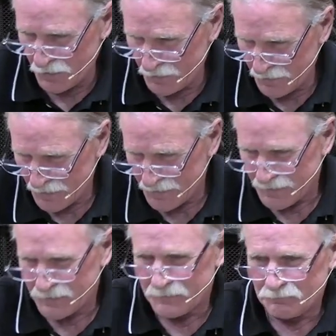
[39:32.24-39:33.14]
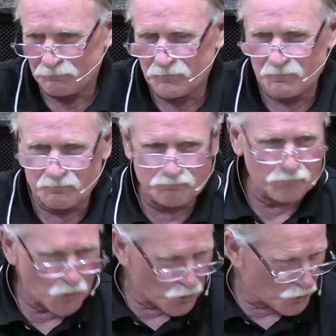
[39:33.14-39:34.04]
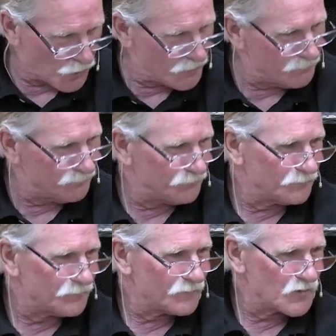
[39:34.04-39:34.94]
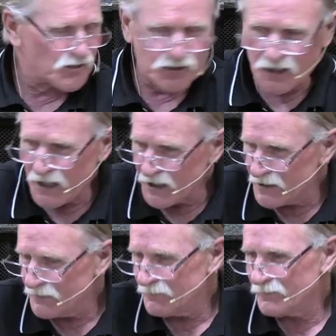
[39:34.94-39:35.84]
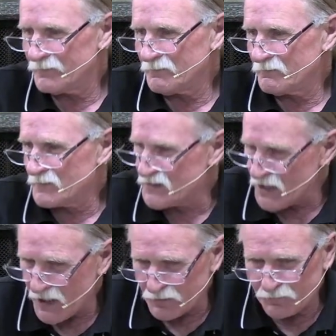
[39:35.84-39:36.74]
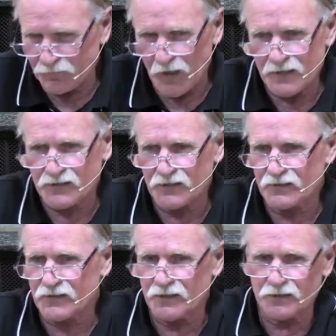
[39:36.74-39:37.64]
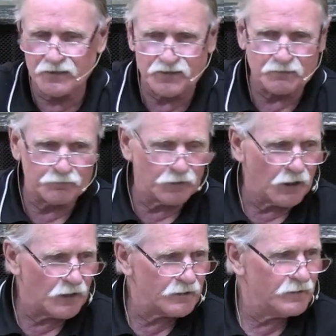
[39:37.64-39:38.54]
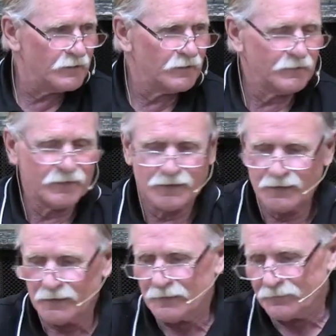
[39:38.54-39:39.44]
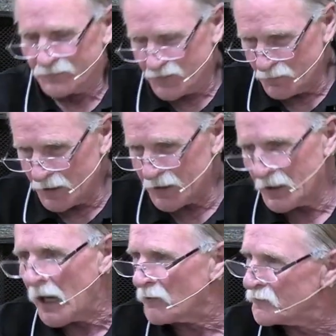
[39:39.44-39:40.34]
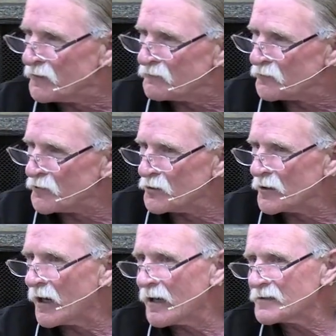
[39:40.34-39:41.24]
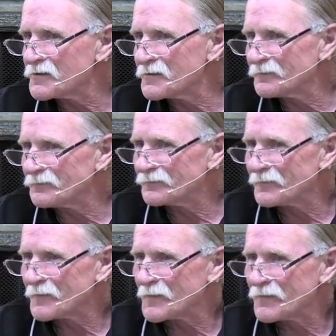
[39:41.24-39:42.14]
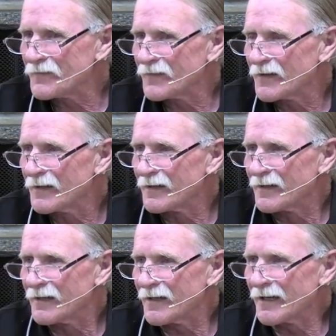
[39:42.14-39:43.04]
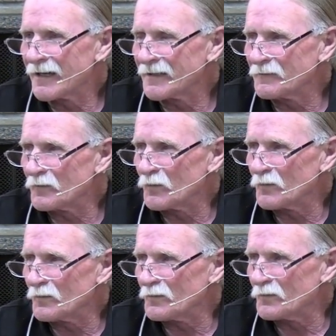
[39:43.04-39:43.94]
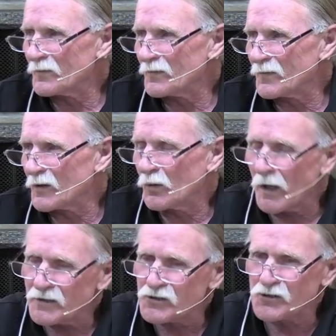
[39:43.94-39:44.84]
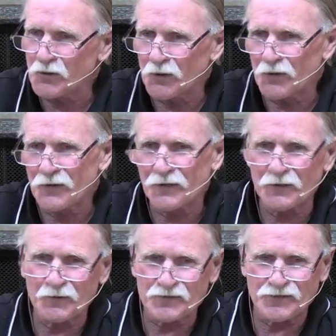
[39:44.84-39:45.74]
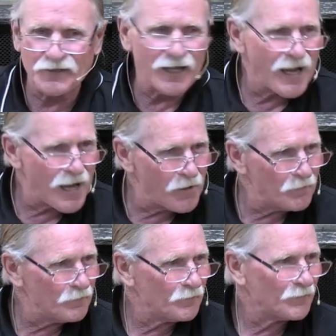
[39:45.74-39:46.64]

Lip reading: to murder it, slay it, sacrifice its innocent blood to make an outfit for you guys. And quite sure that it was a lamb